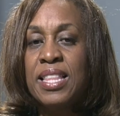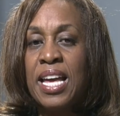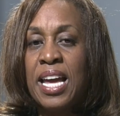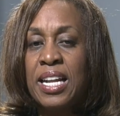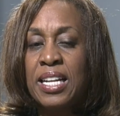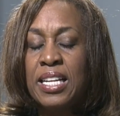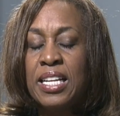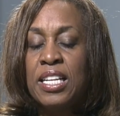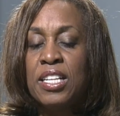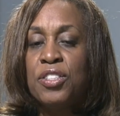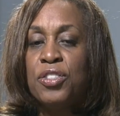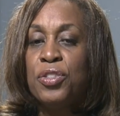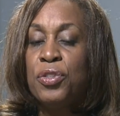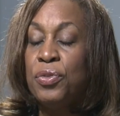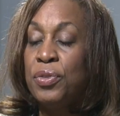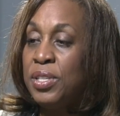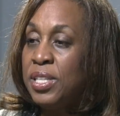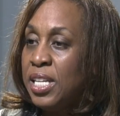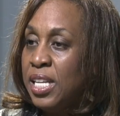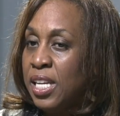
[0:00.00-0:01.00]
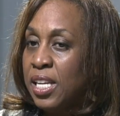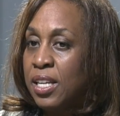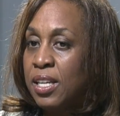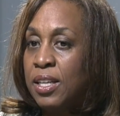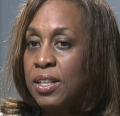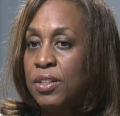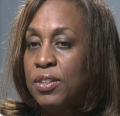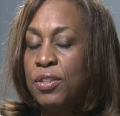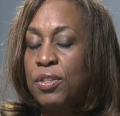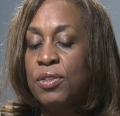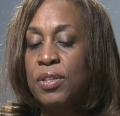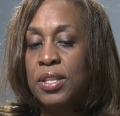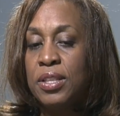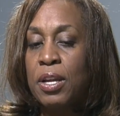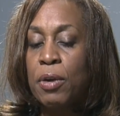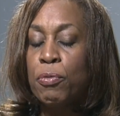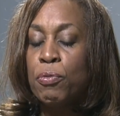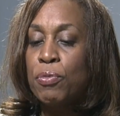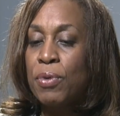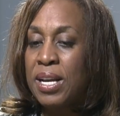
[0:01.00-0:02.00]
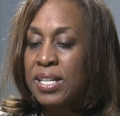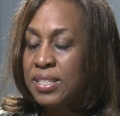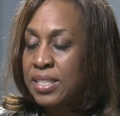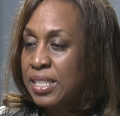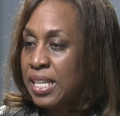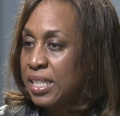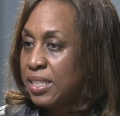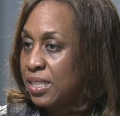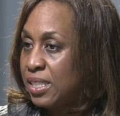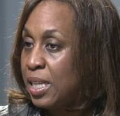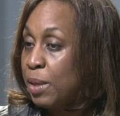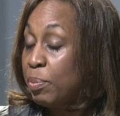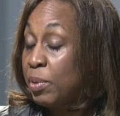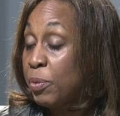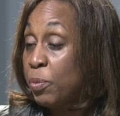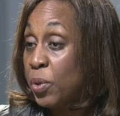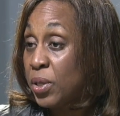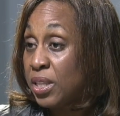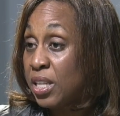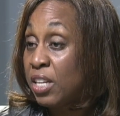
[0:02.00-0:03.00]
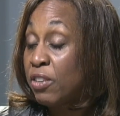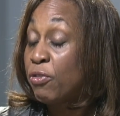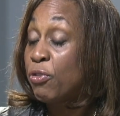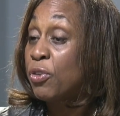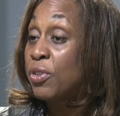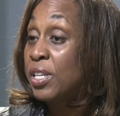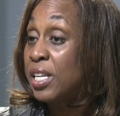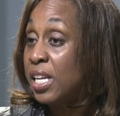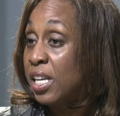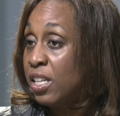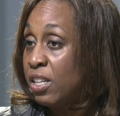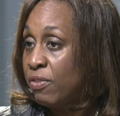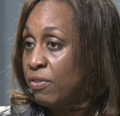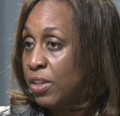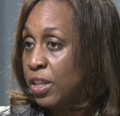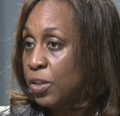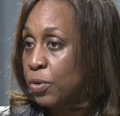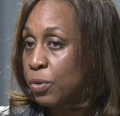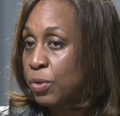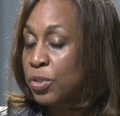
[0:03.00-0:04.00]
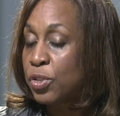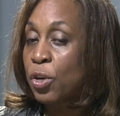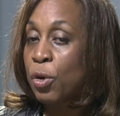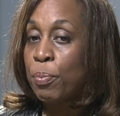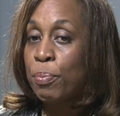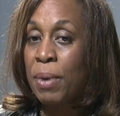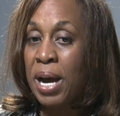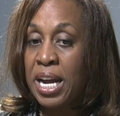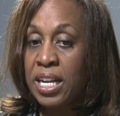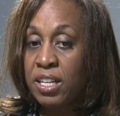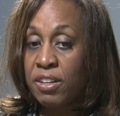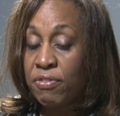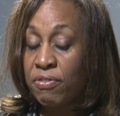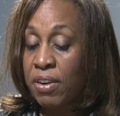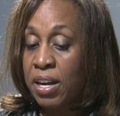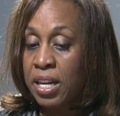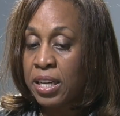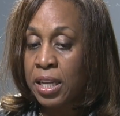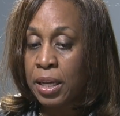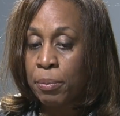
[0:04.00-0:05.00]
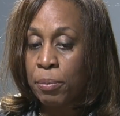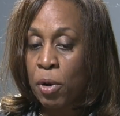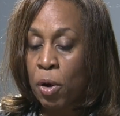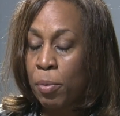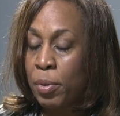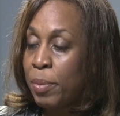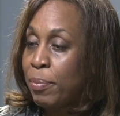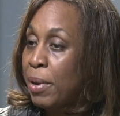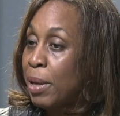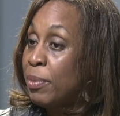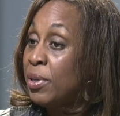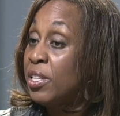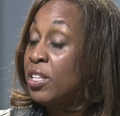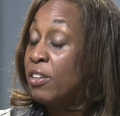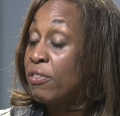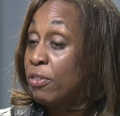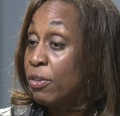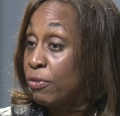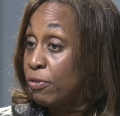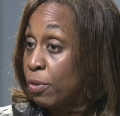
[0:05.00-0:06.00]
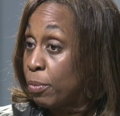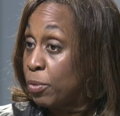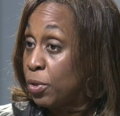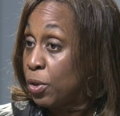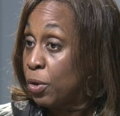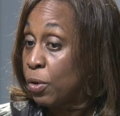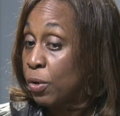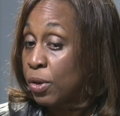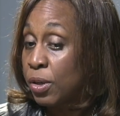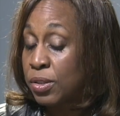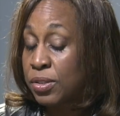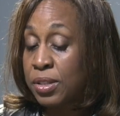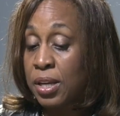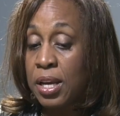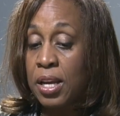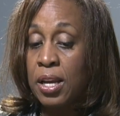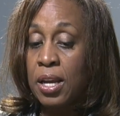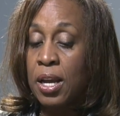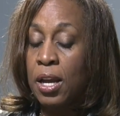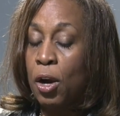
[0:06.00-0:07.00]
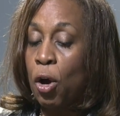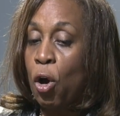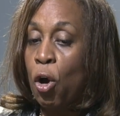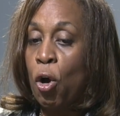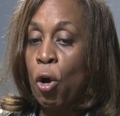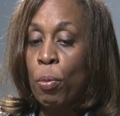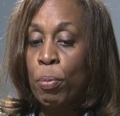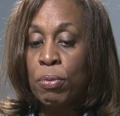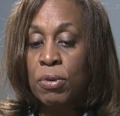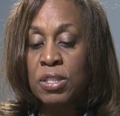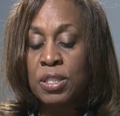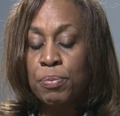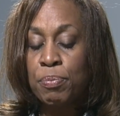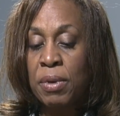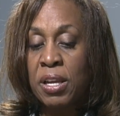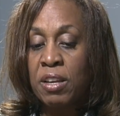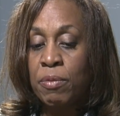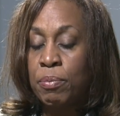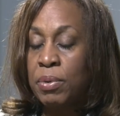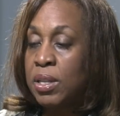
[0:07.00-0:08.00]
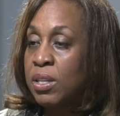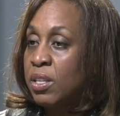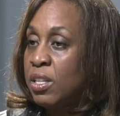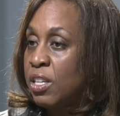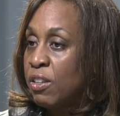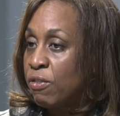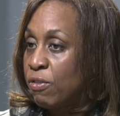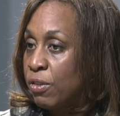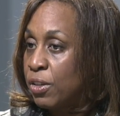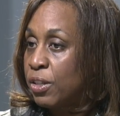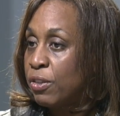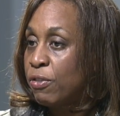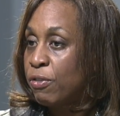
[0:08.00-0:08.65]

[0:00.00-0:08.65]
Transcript: that is unique to the, that resonates deeply within for the individual. So my defining moment may be different from yours. Oprah's may have been different